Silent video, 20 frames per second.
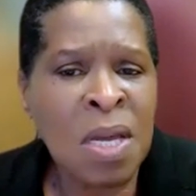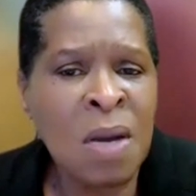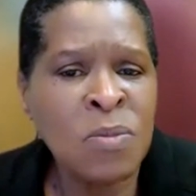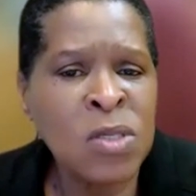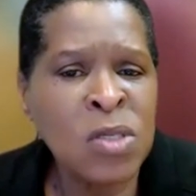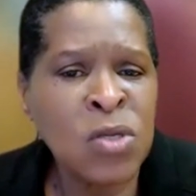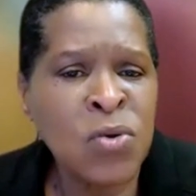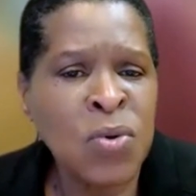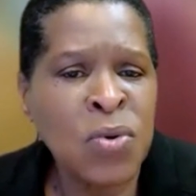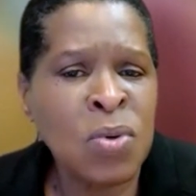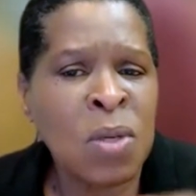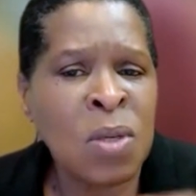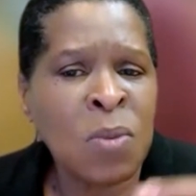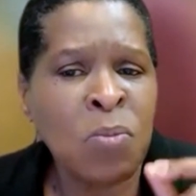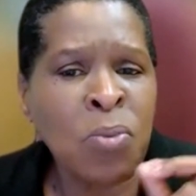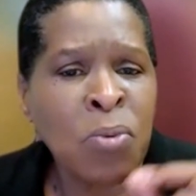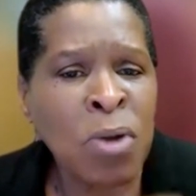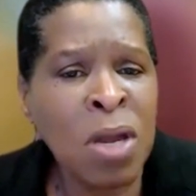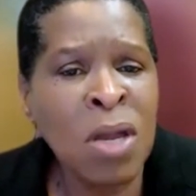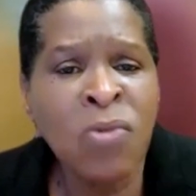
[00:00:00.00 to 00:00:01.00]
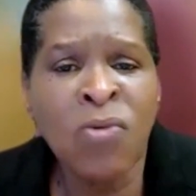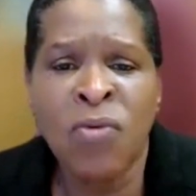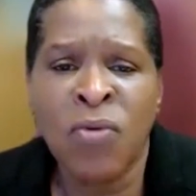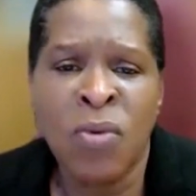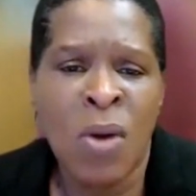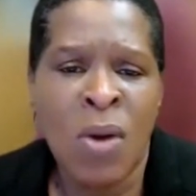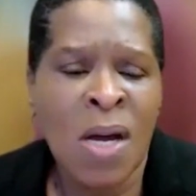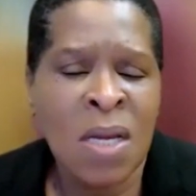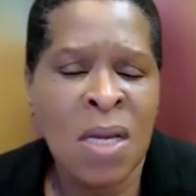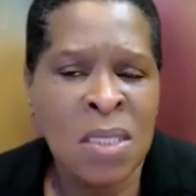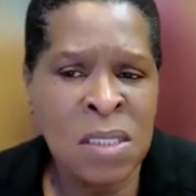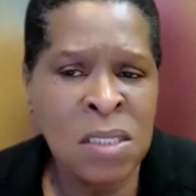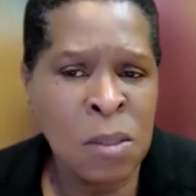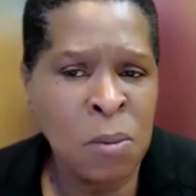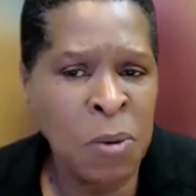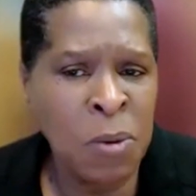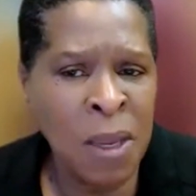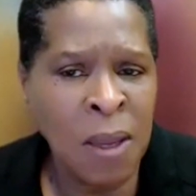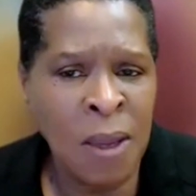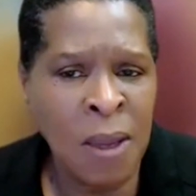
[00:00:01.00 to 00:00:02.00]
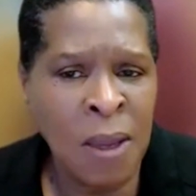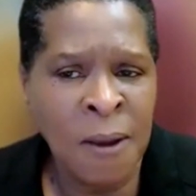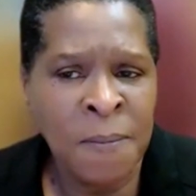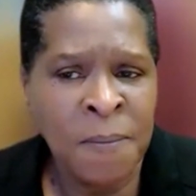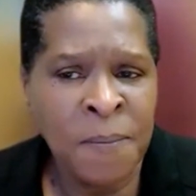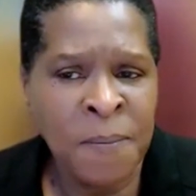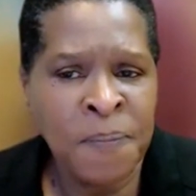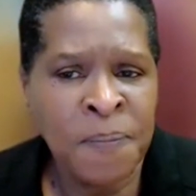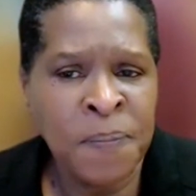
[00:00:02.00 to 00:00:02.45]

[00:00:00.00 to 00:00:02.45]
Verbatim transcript: comes through and break through our despair,